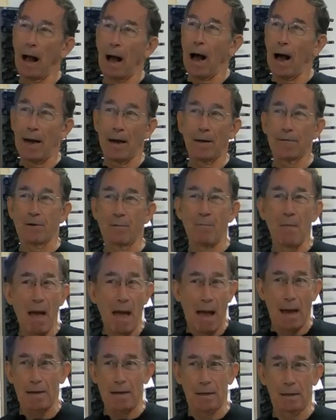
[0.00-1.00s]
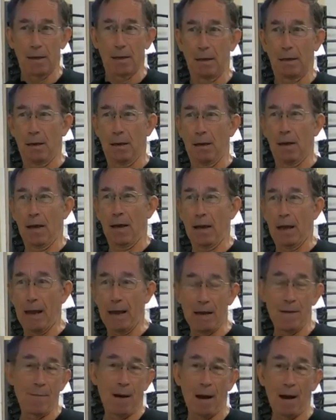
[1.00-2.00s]
I never met
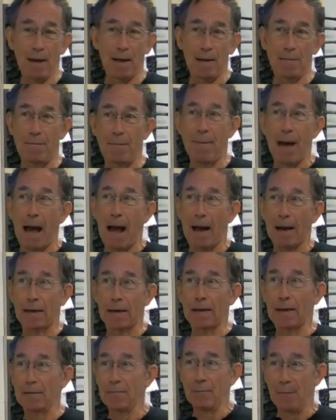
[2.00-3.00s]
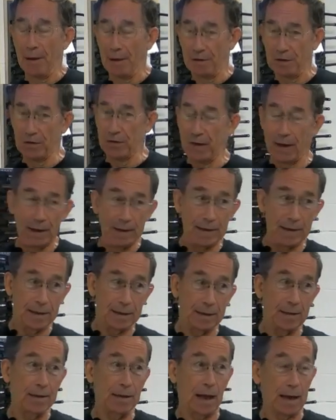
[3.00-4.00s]
anybody back in Pennsylvania
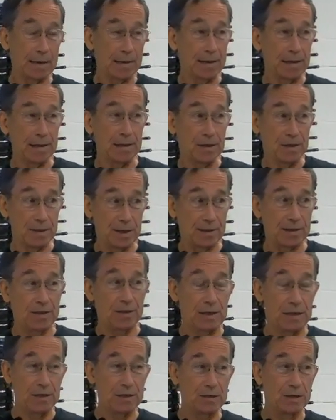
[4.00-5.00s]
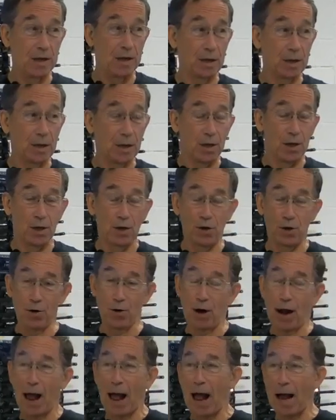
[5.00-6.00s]
in the 1960s who
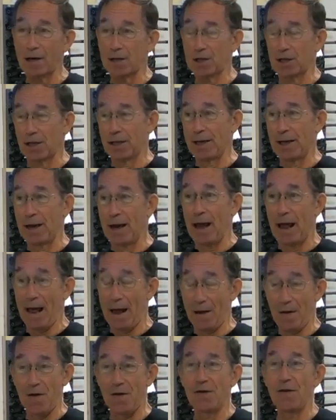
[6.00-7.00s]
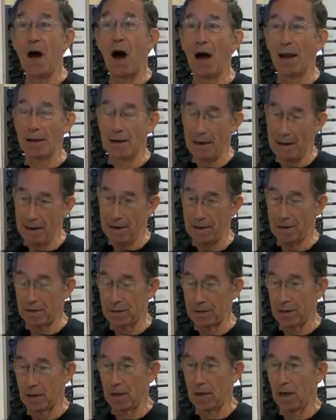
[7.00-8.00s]
actually had done this.